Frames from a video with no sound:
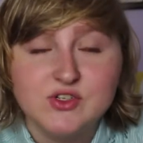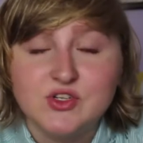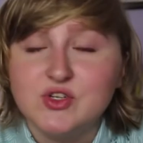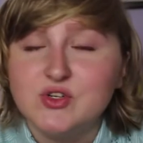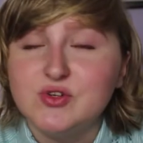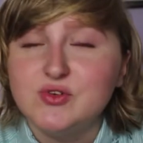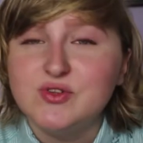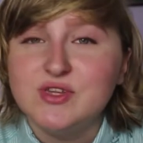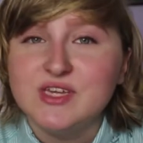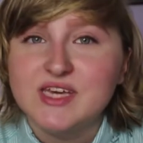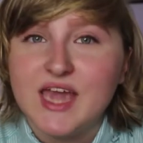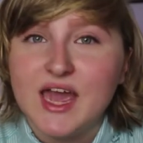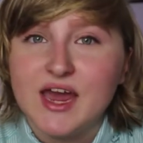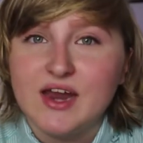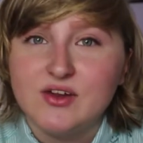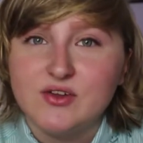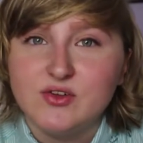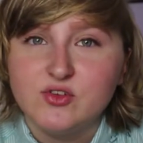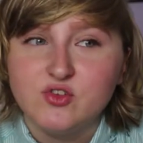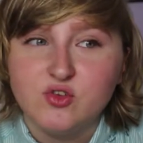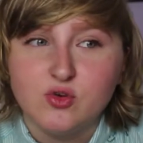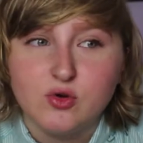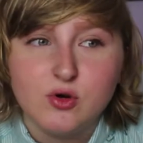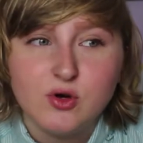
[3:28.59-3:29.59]
to the
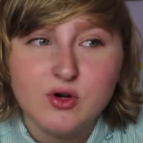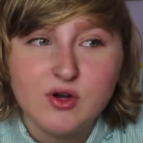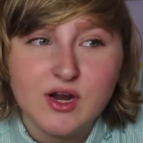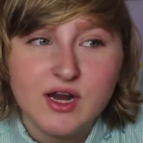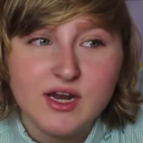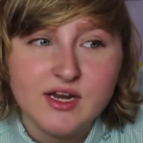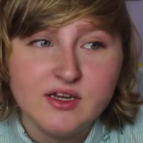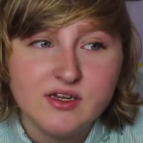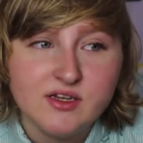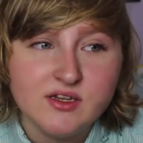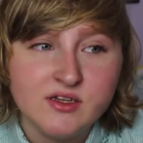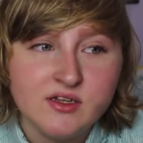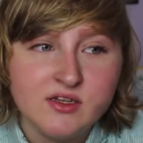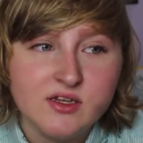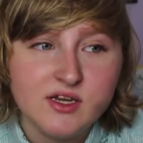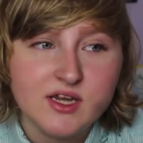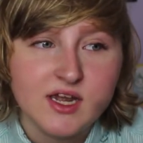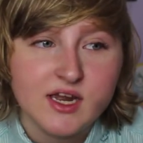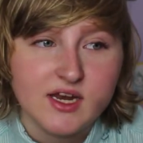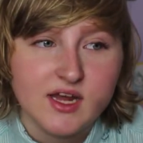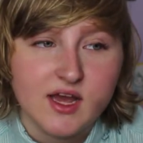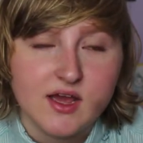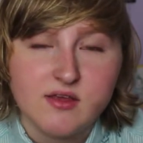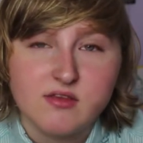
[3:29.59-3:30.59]
kennel door and
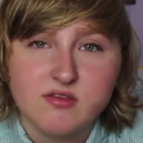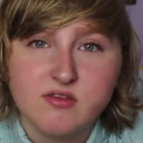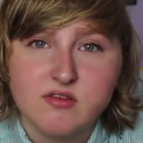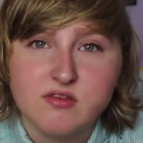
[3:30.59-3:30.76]
look at us.